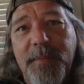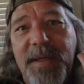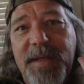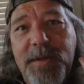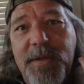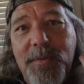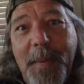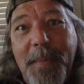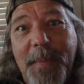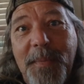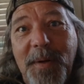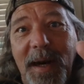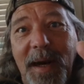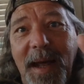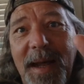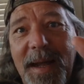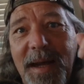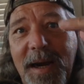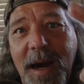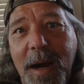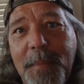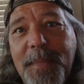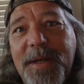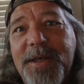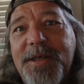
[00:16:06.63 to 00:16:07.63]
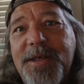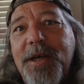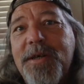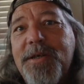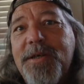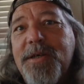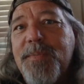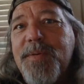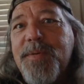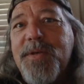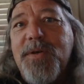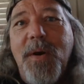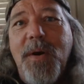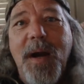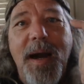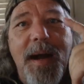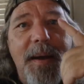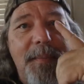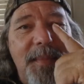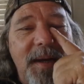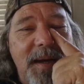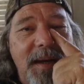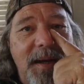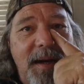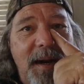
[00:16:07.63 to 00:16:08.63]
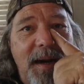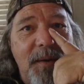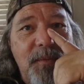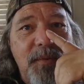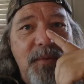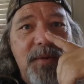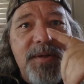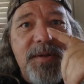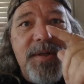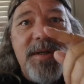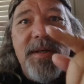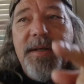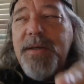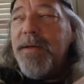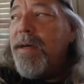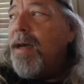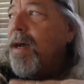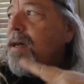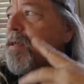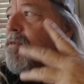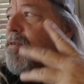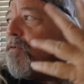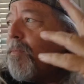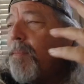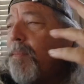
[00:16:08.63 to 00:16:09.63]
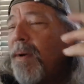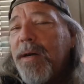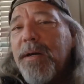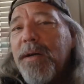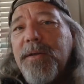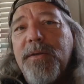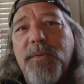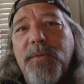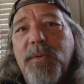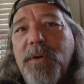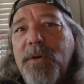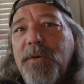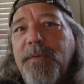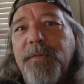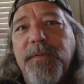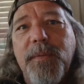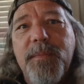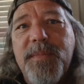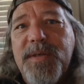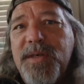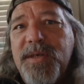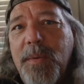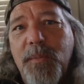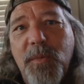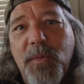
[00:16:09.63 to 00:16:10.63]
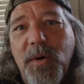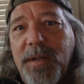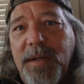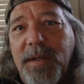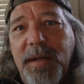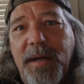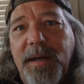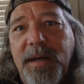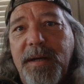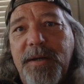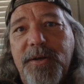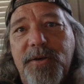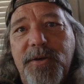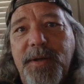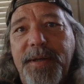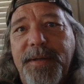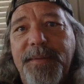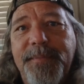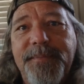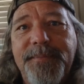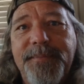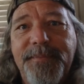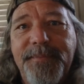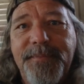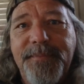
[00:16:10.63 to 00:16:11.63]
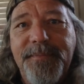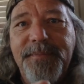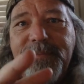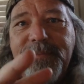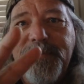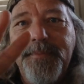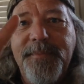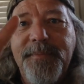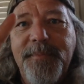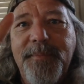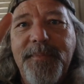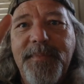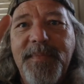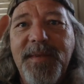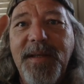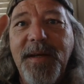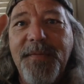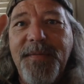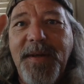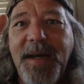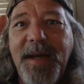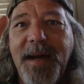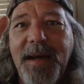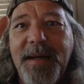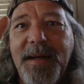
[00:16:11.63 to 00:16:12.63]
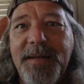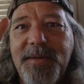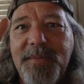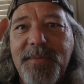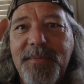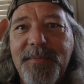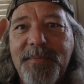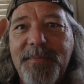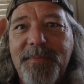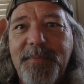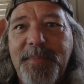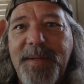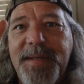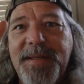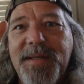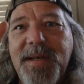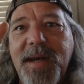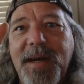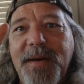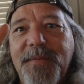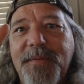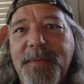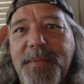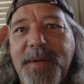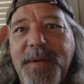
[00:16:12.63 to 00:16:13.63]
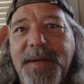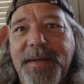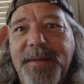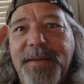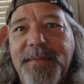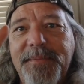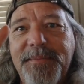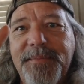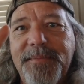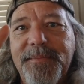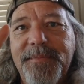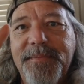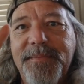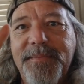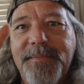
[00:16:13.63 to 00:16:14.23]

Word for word: Please remember to like, comment, share, subscribe, and I will see you guys from out on the road from somewhere in the country. Love you guys. Peace out, everybody.